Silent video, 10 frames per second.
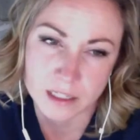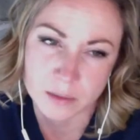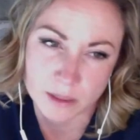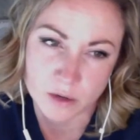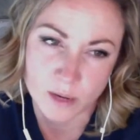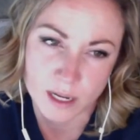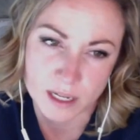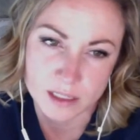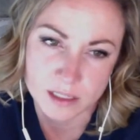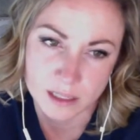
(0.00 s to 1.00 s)
what there was
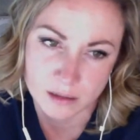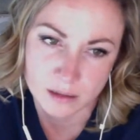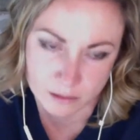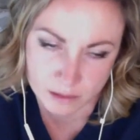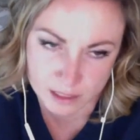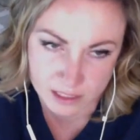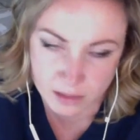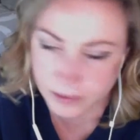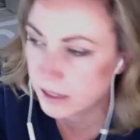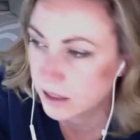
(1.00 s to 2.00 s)
and that's already
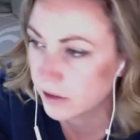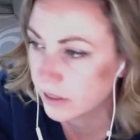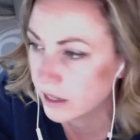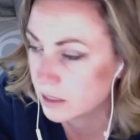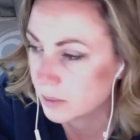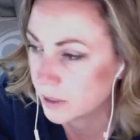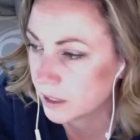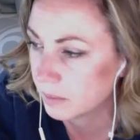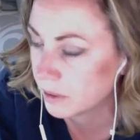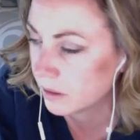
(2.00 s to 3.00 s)
in there, and then I just
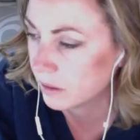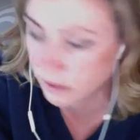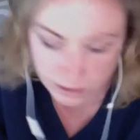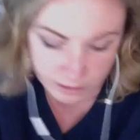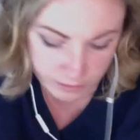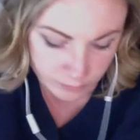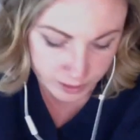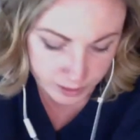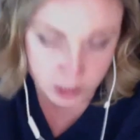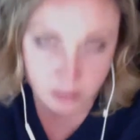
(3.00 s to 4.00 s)
input the
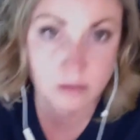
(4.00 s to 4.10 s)
information.